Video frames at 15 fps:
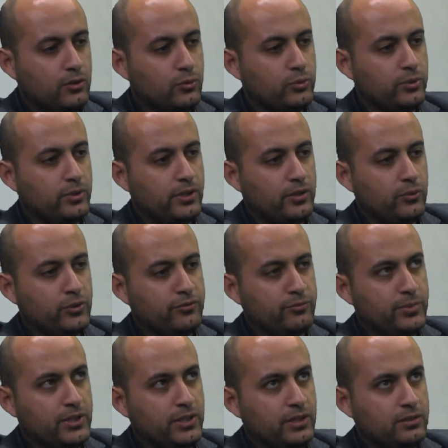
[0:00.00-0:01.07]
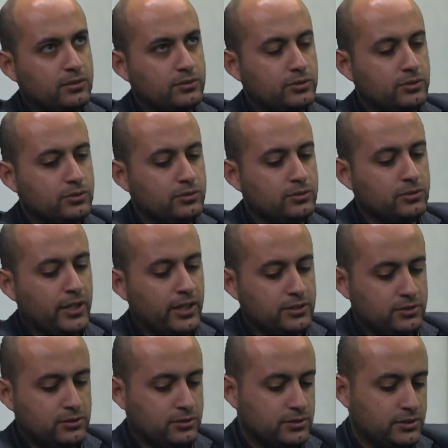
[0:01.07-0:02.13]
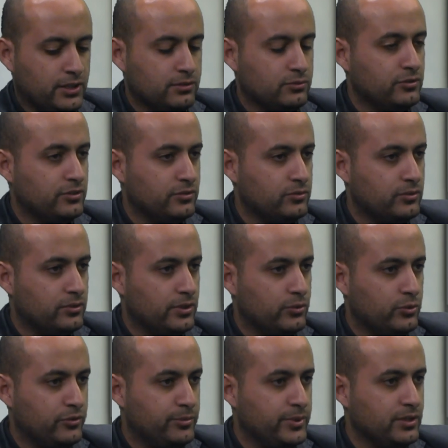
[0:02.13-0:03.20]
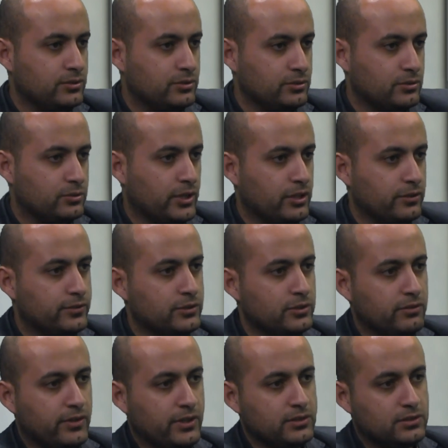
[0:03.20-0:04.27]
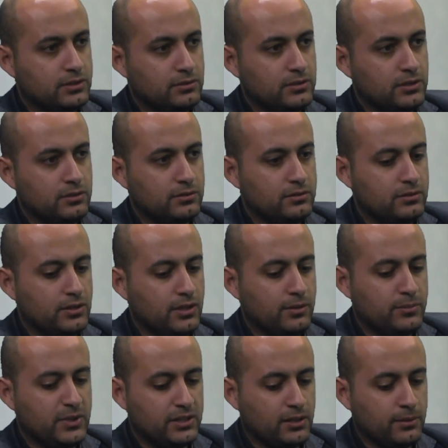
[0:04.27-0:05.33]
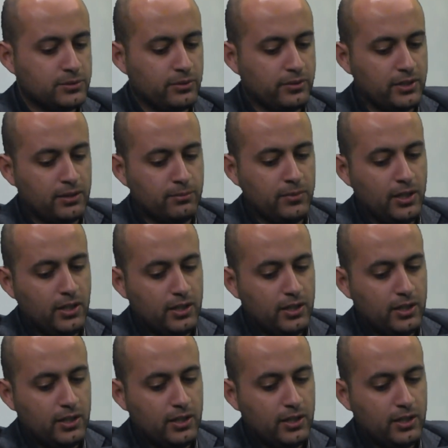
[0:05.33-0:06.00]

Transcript: We've been to, as you said, we, we've been to quite a few events and, and uh, meetups with them.